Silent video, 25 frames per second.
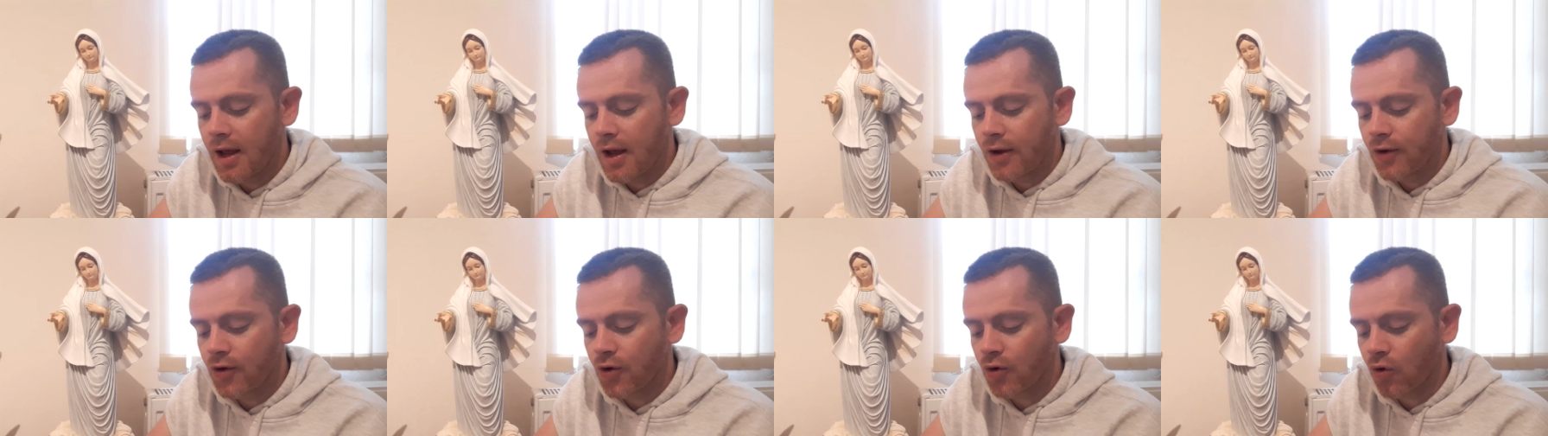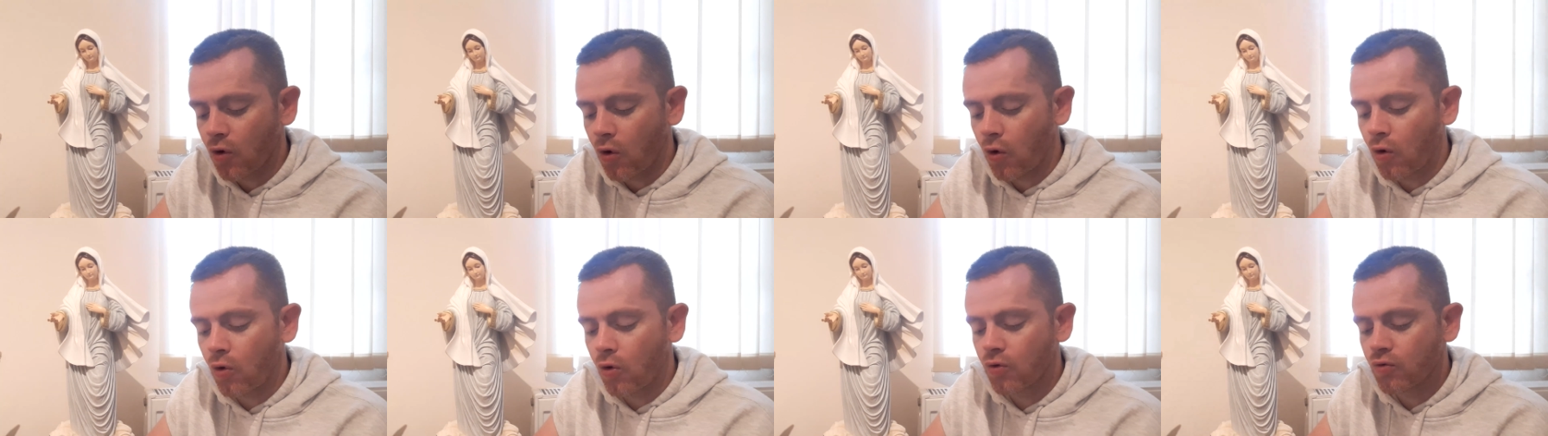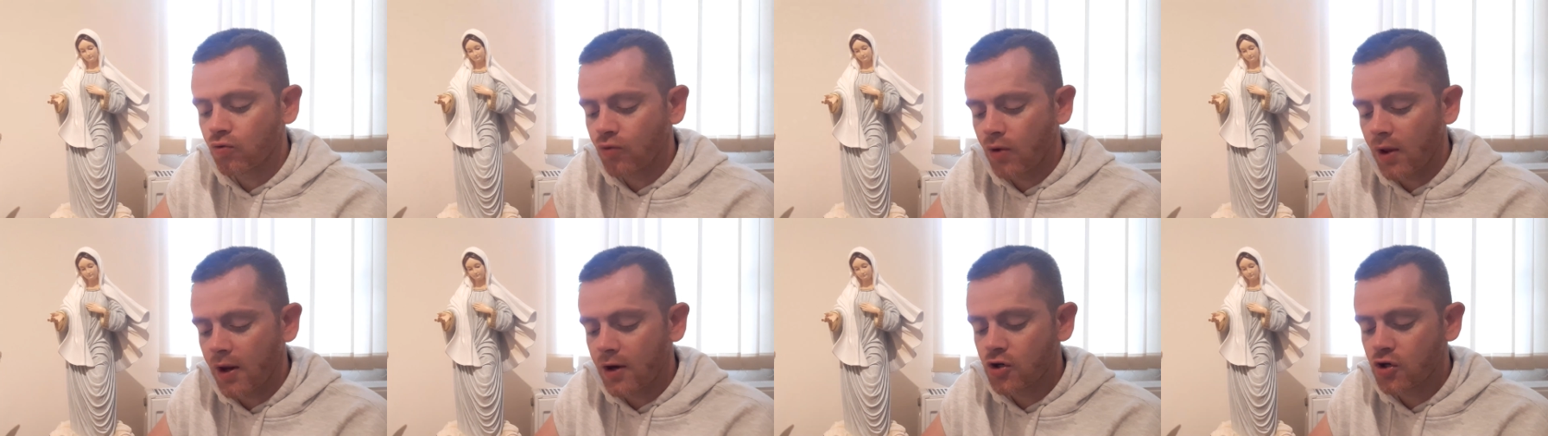Your
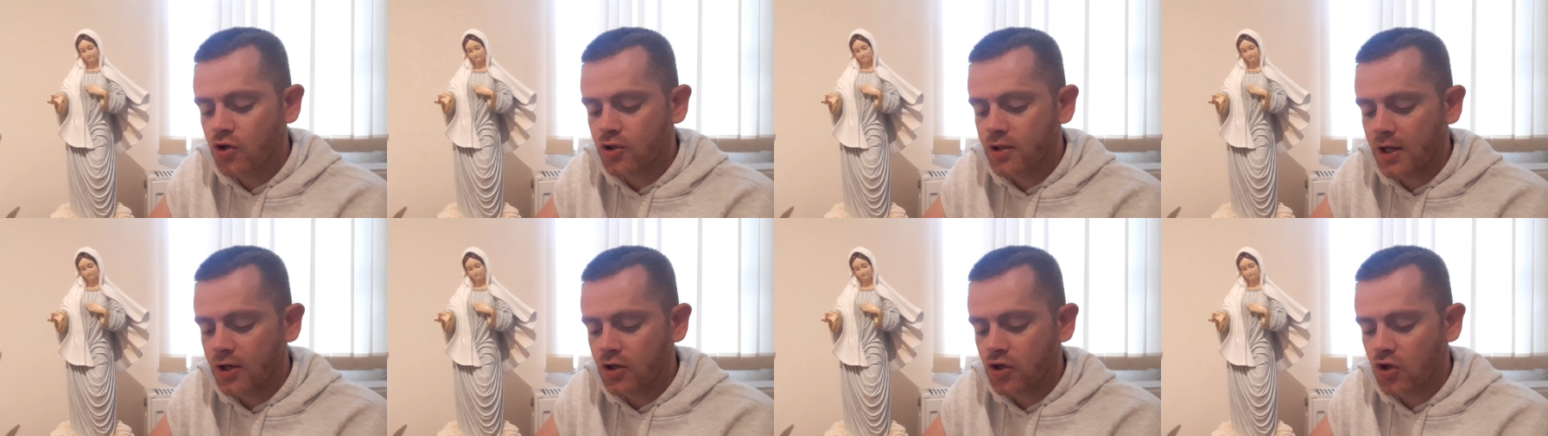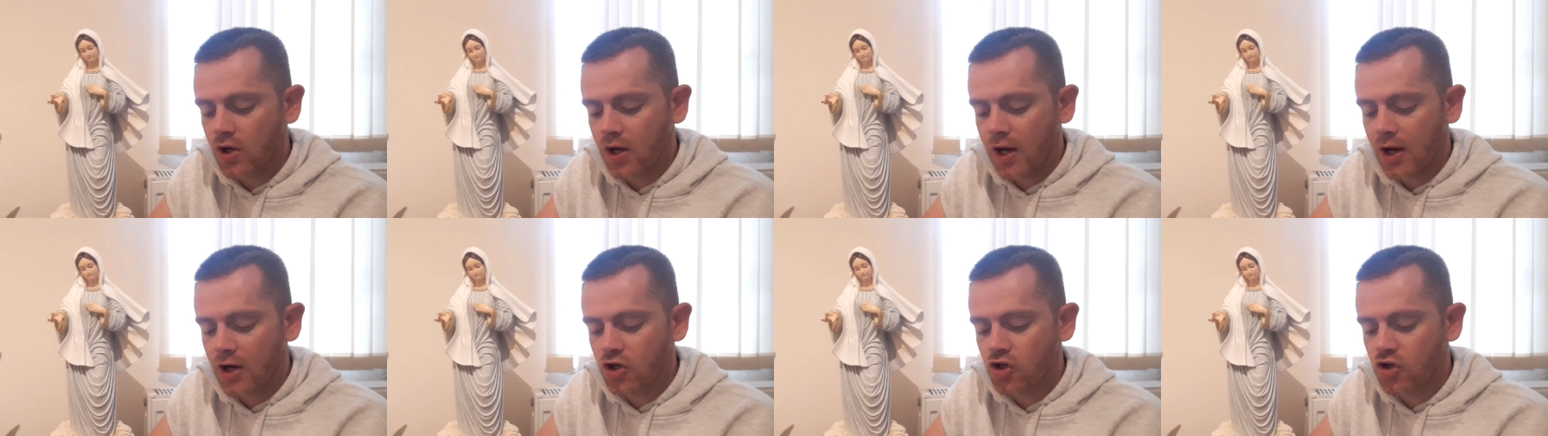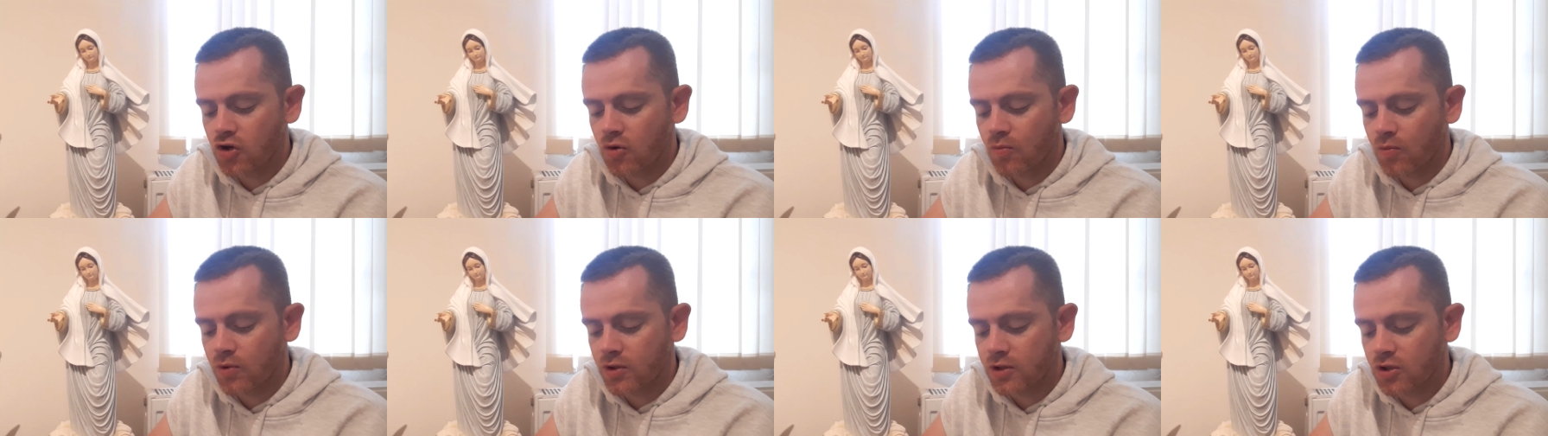own religious
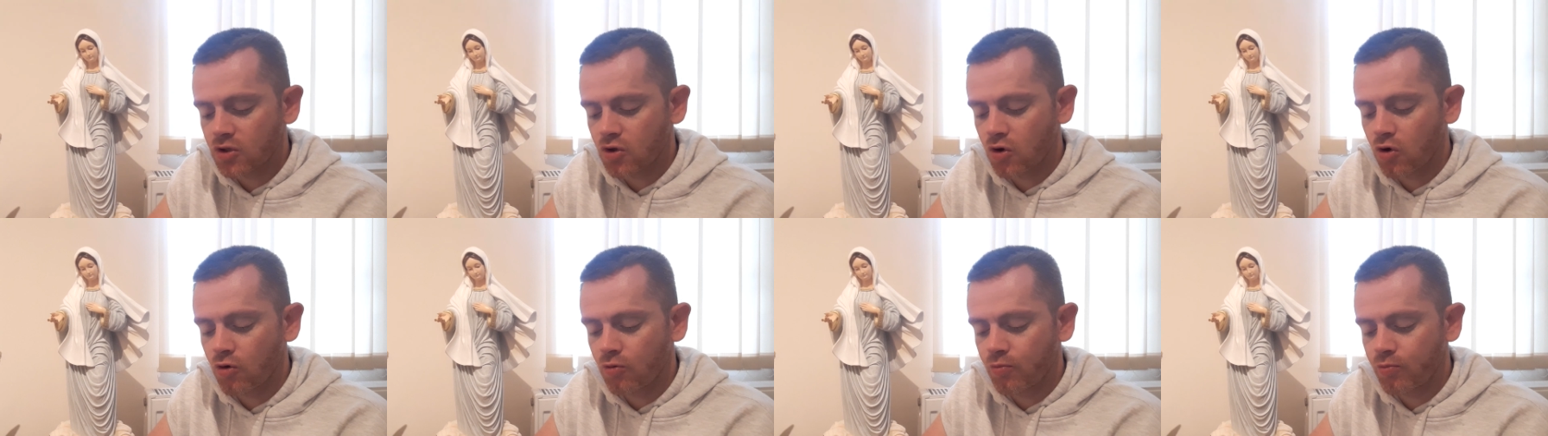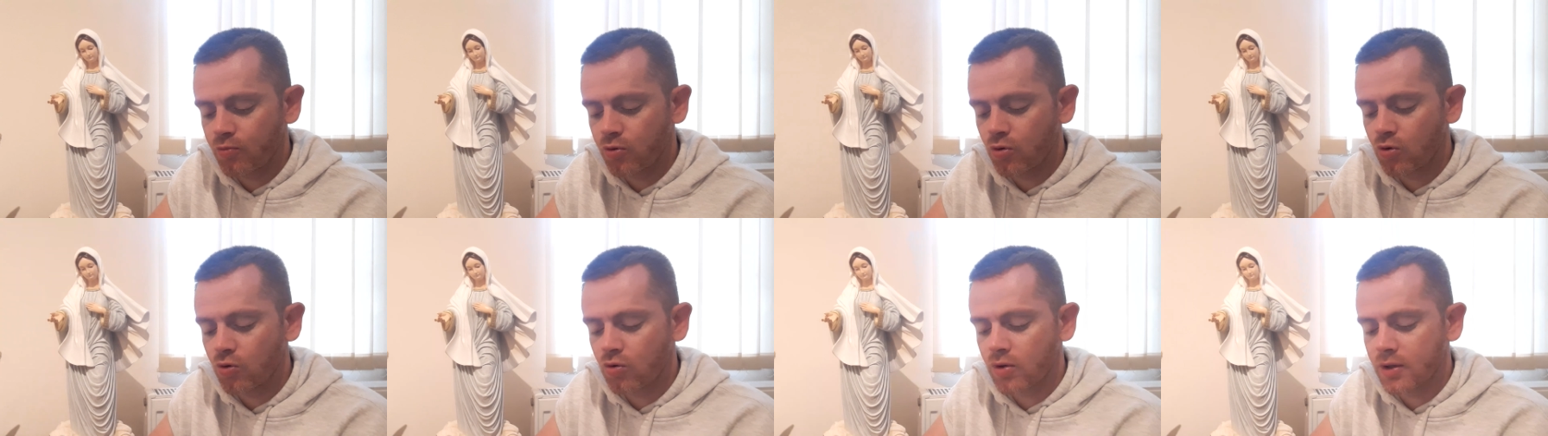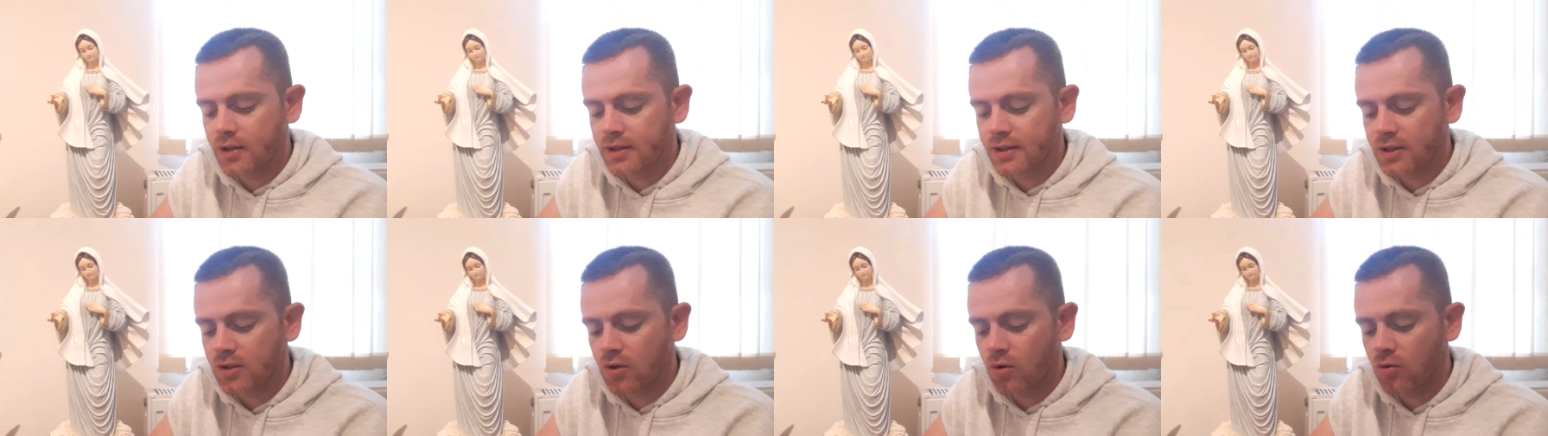education was so poor
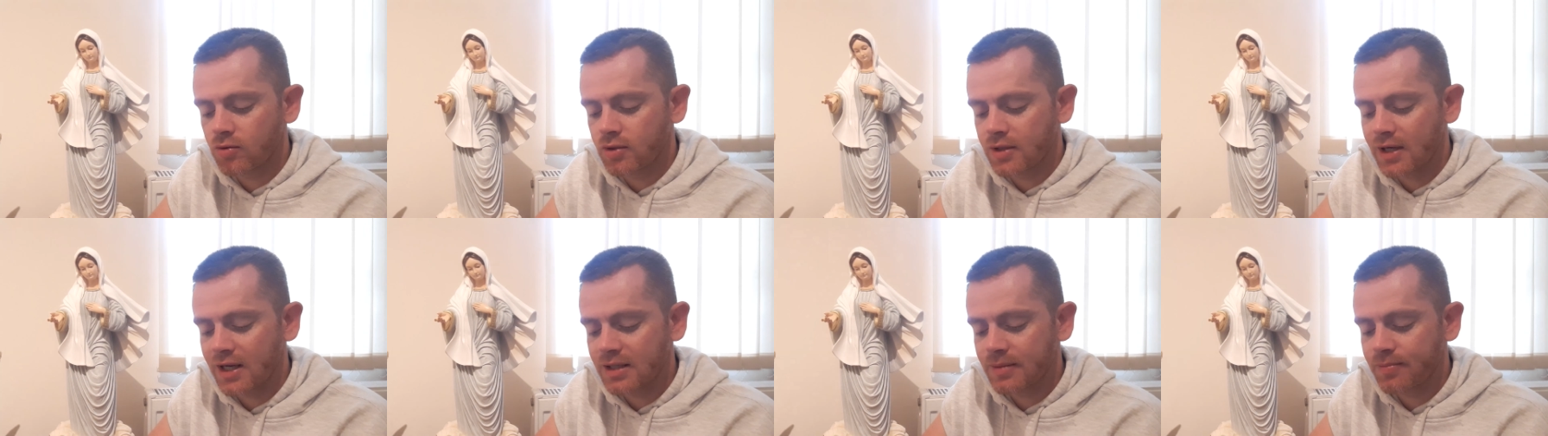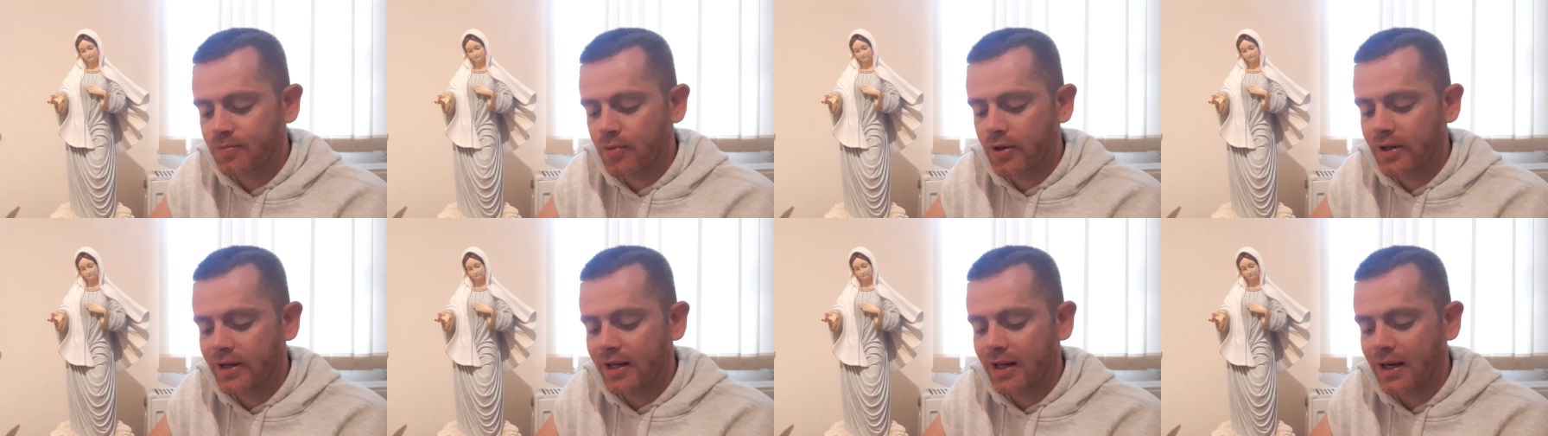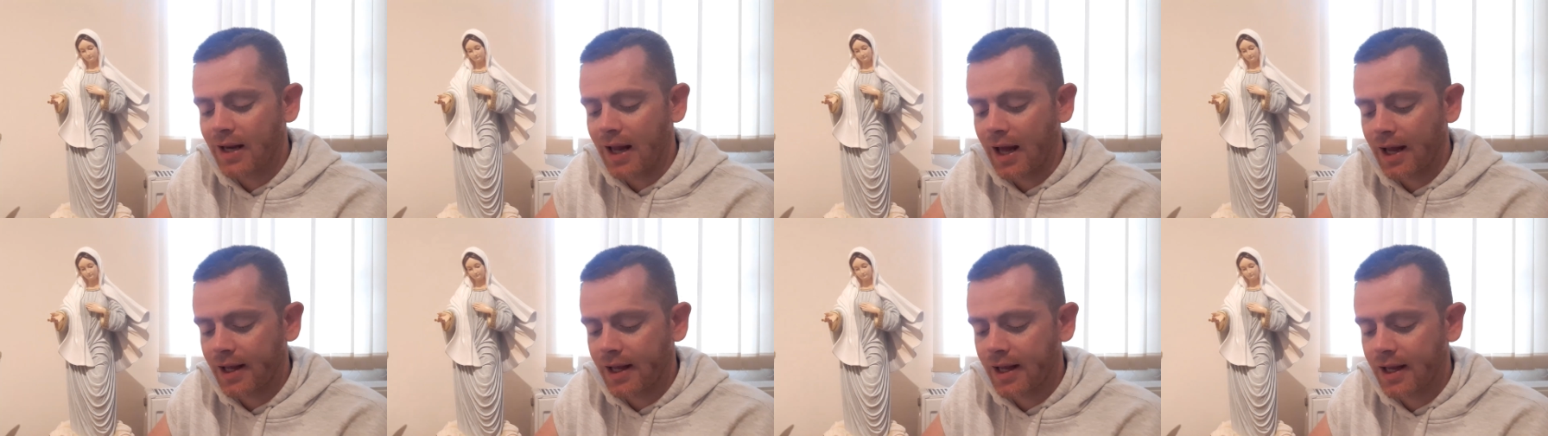and so desperately
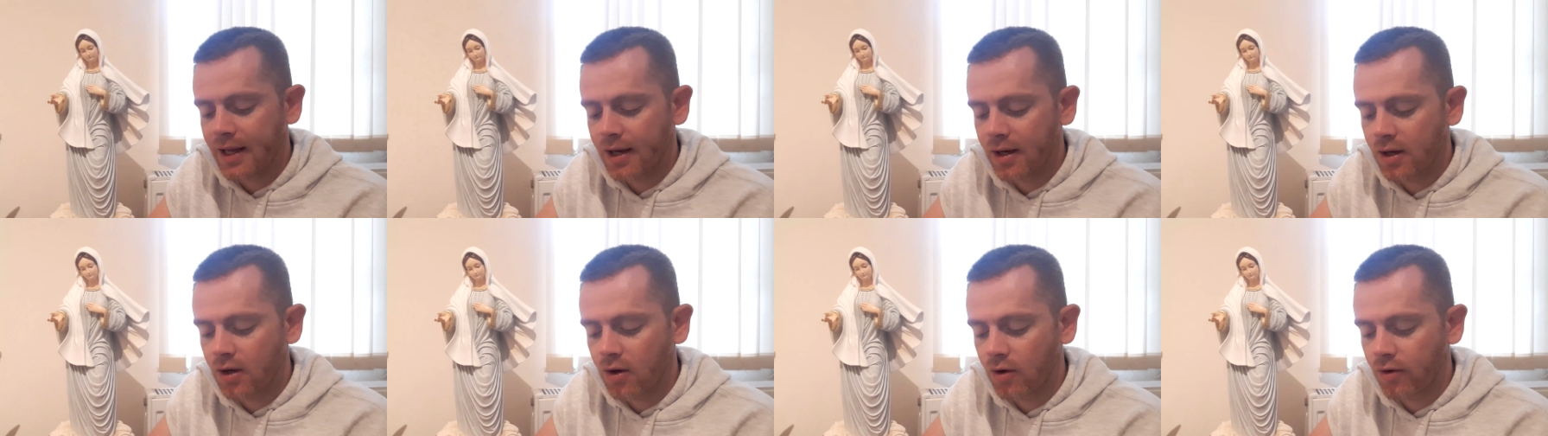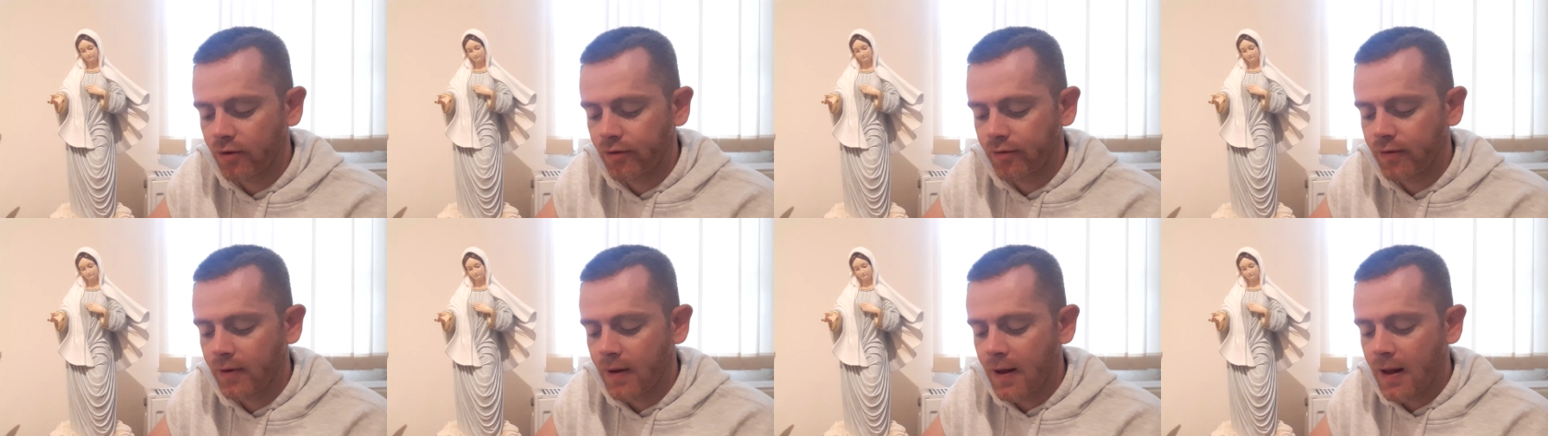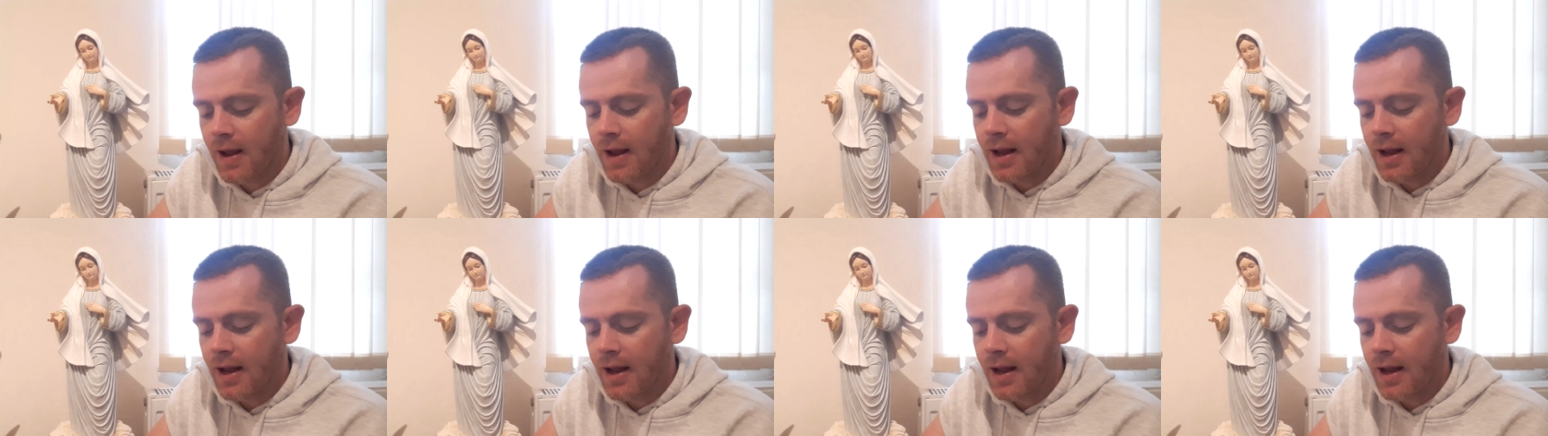lacking in love